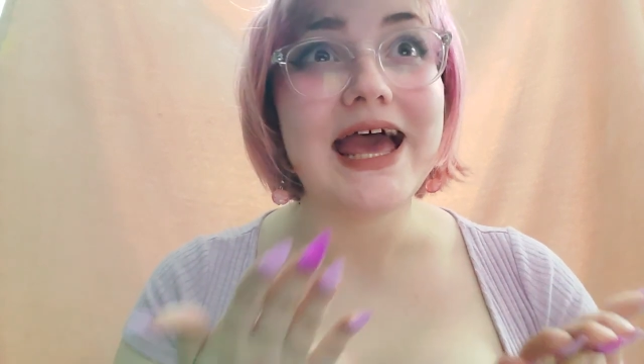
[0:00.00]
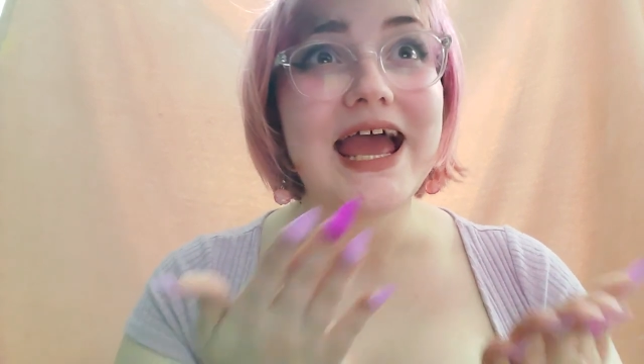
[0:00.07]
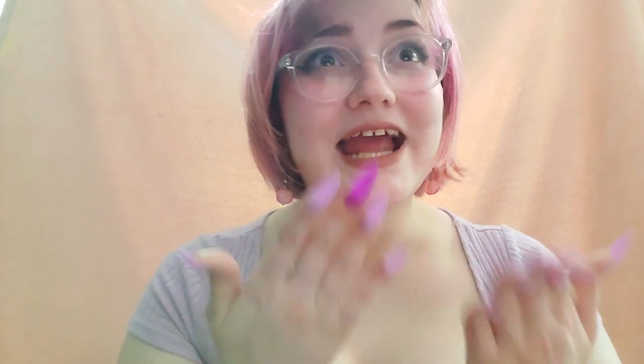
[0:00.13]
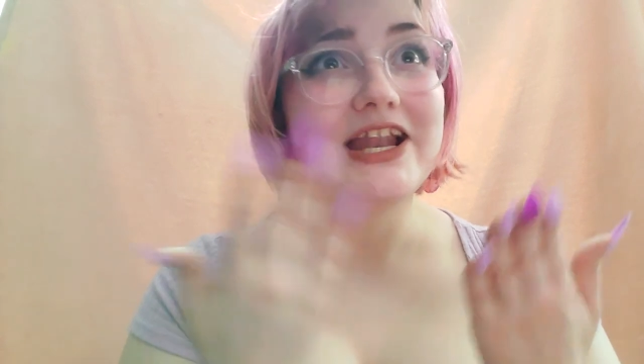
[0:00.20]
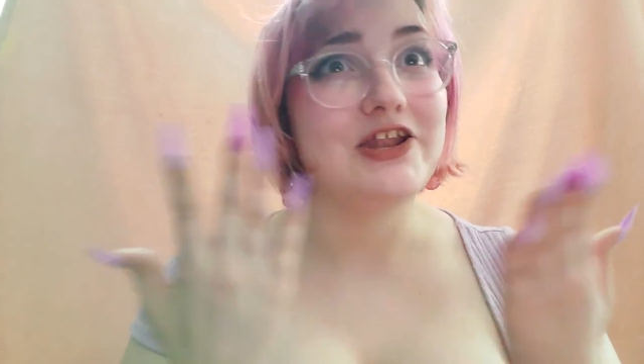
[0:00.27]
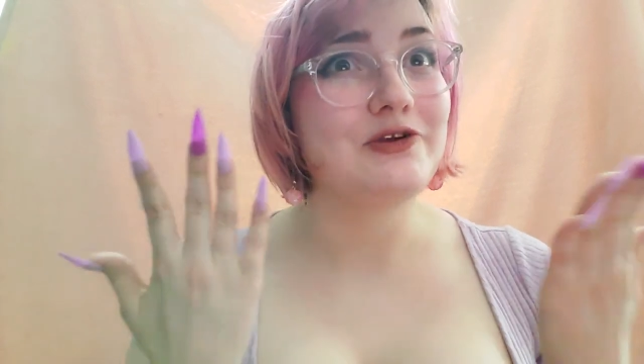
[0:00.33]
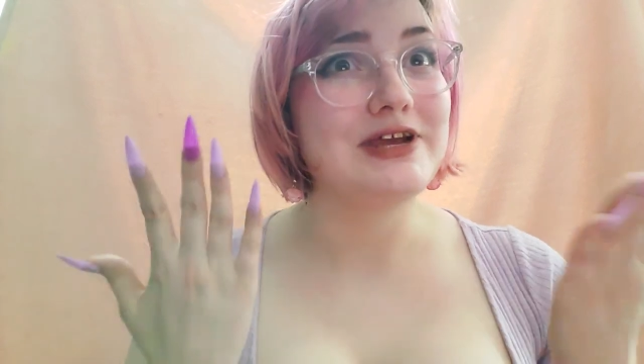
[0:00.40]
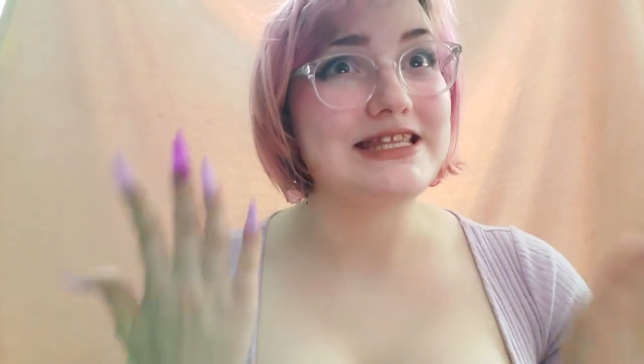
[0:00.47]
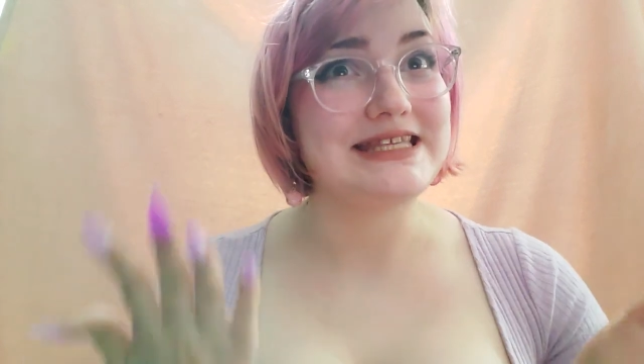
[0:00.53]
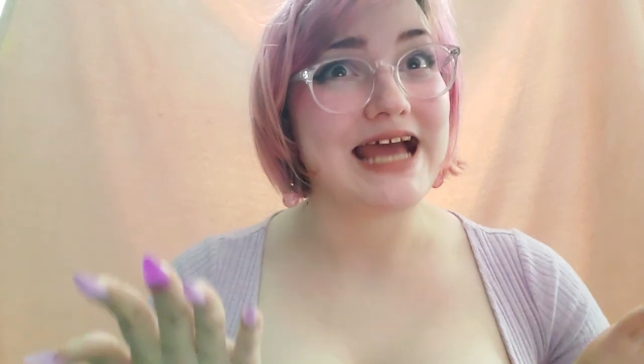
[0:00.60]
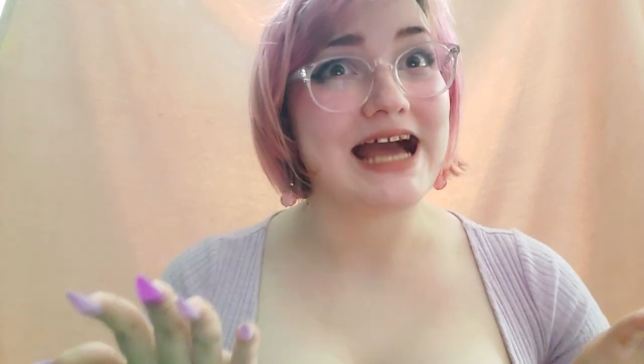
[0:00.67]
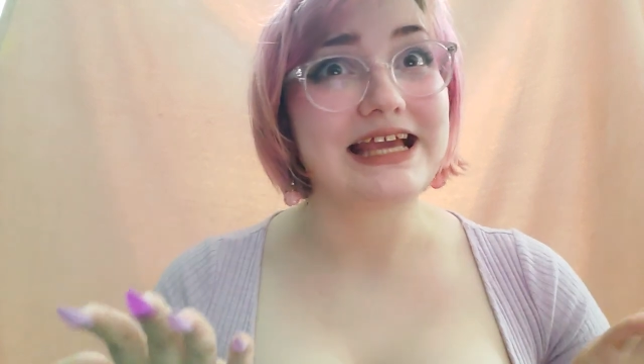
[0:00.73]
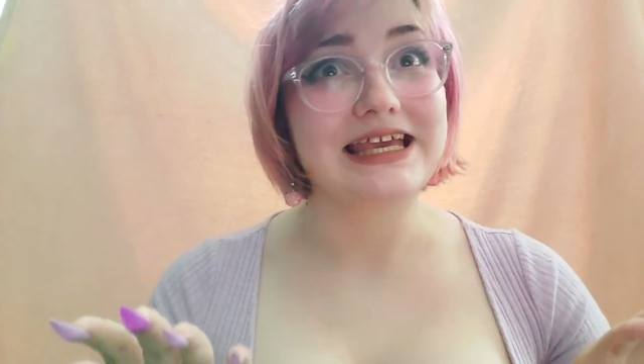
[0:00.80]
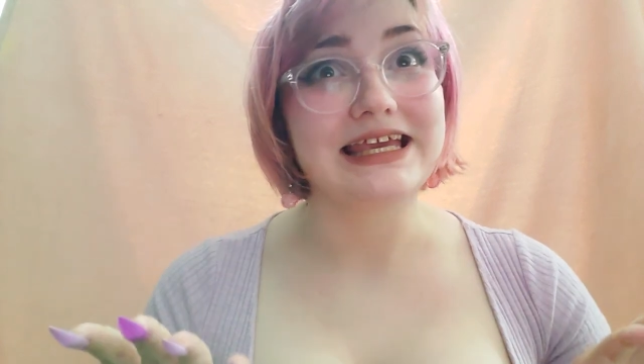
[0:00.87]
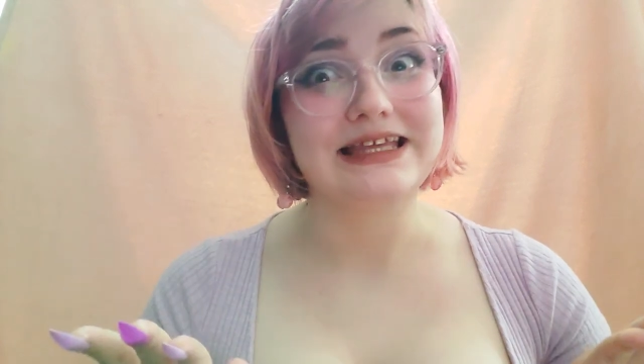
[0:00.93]
and you're
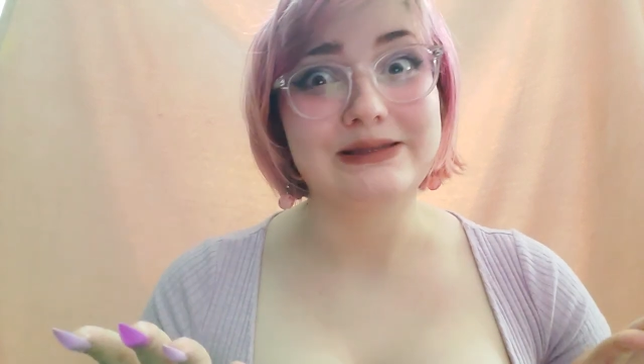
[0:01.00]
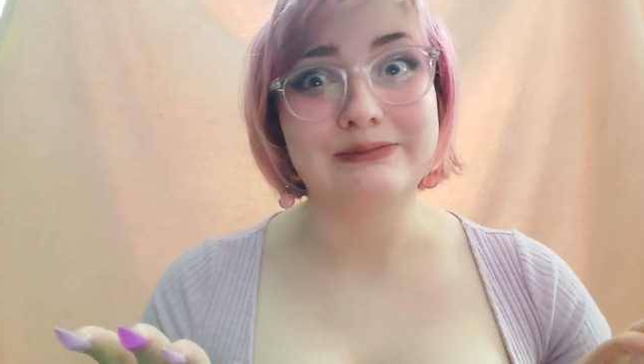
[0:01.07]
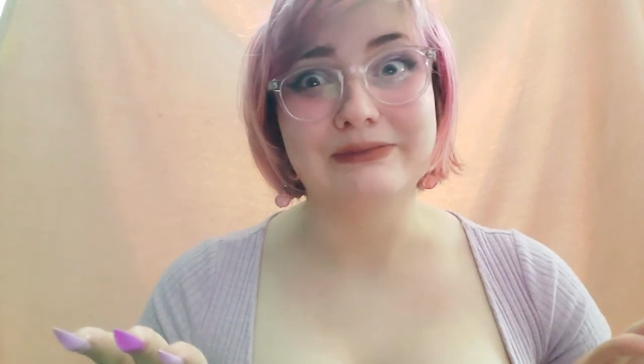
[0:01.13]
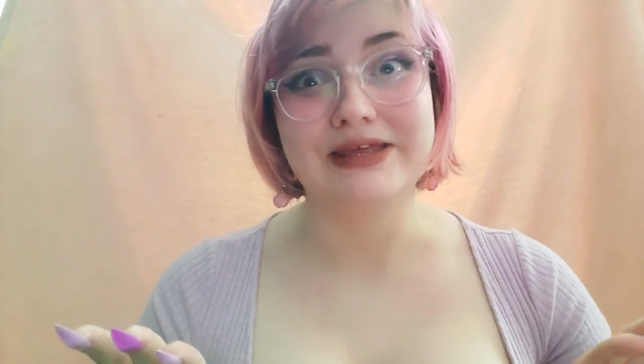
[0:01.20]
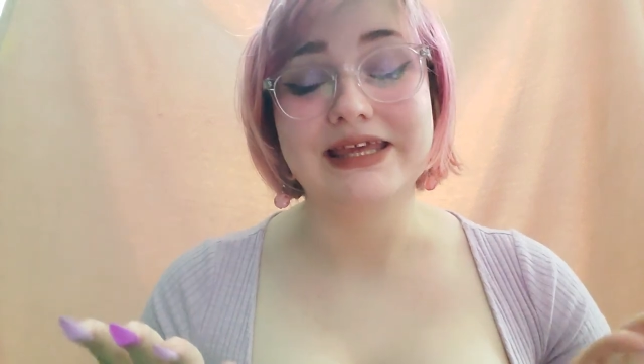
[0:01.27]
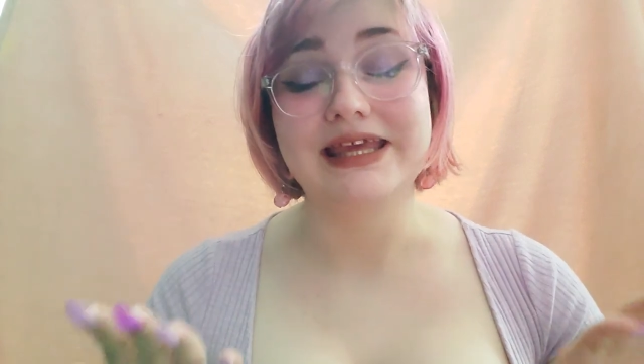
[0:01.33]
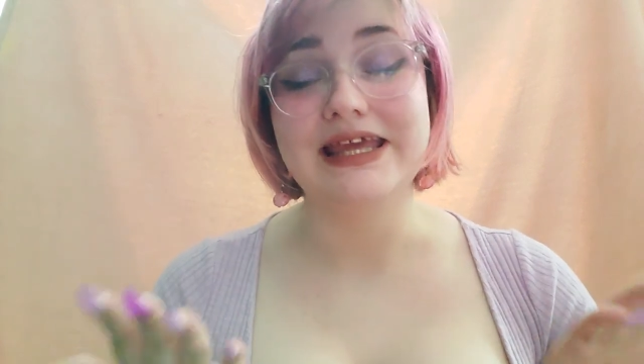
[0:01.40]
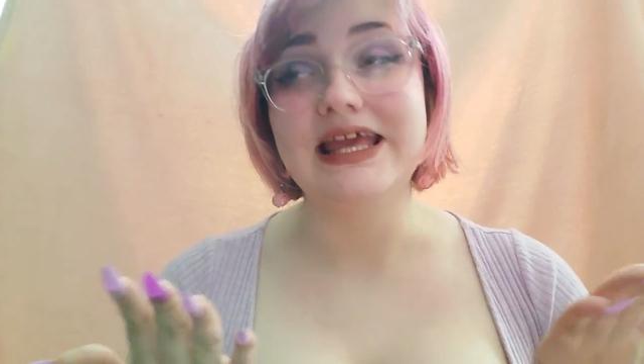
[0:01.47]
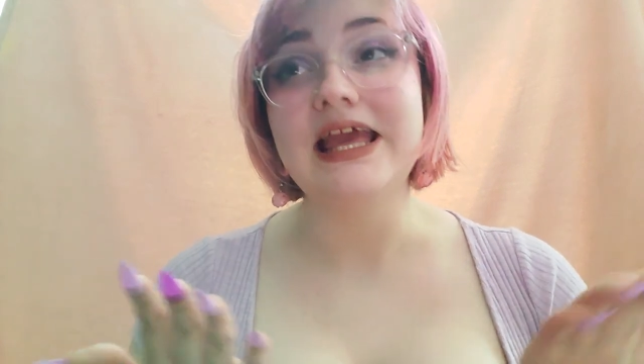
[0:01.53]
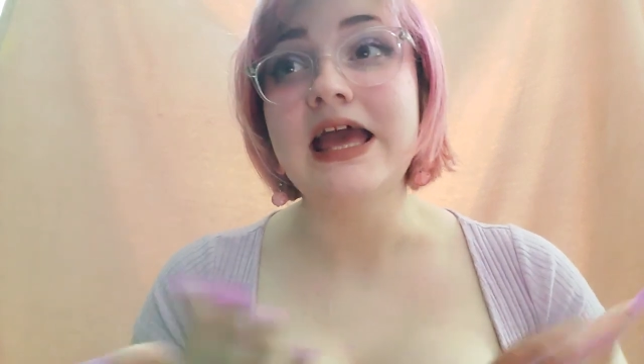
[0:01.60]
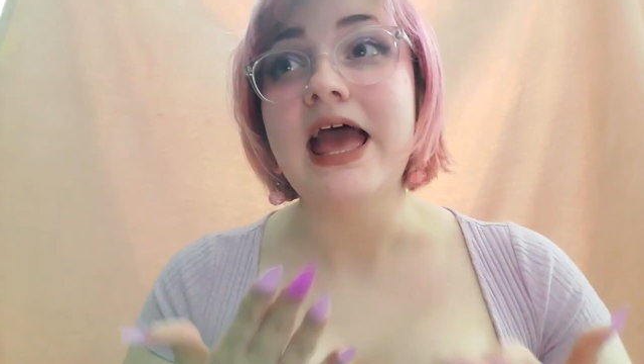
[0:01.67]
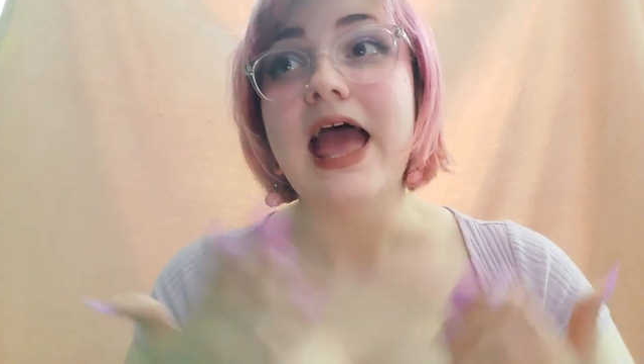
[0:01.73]
attacking me,